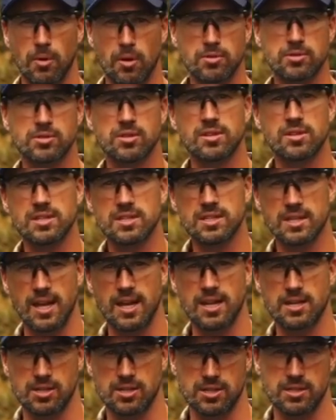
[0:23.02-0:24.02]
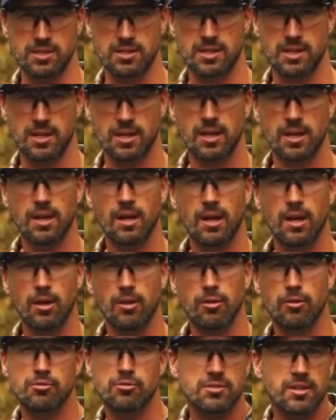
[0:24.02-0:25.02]
most of the stages,
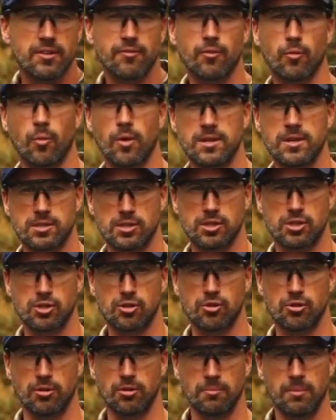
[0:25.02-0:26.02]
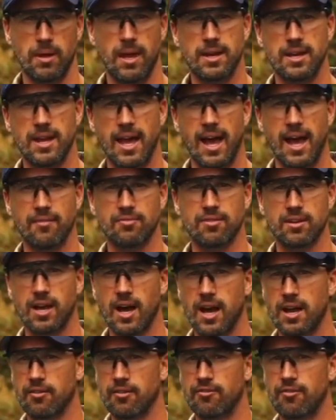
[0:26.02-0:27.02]
there's different ways to shoot them, and you have to
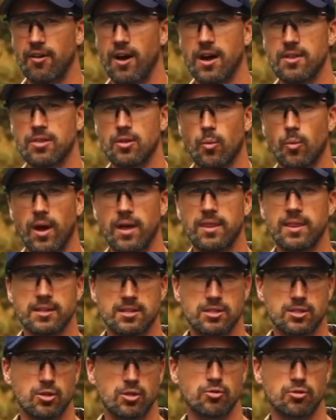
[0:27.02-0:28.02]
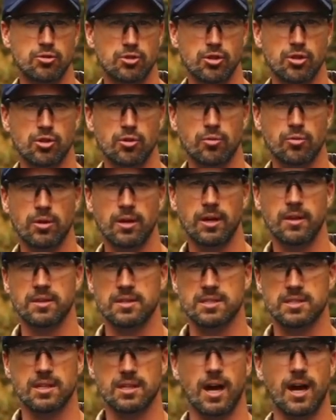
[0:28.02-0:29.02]
kind of find the way that suits you and the
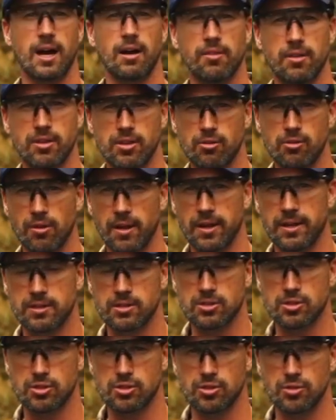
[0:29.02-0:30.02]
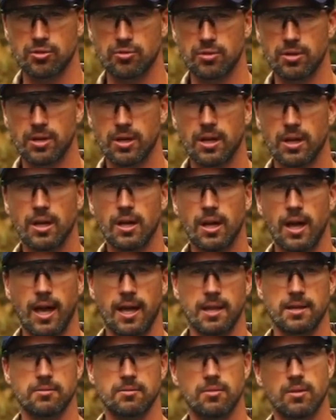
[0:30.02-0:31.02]
style that you like to shoot
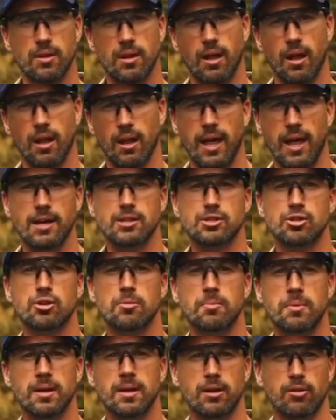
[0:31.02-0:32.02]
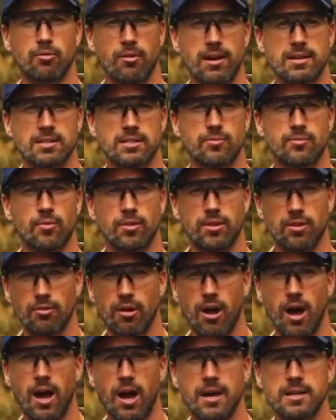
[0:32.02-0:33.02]
and allows you to be aggressive with your
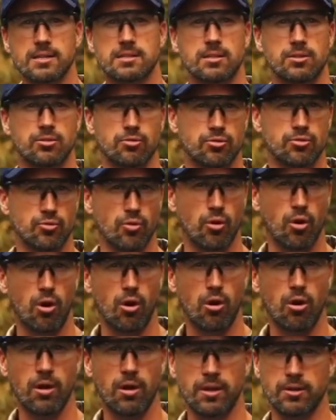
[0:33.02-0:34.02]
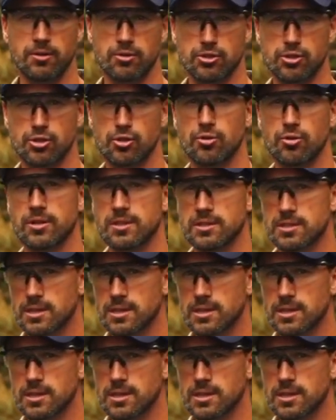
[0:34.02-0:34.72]
eyes, your draw, and your shooting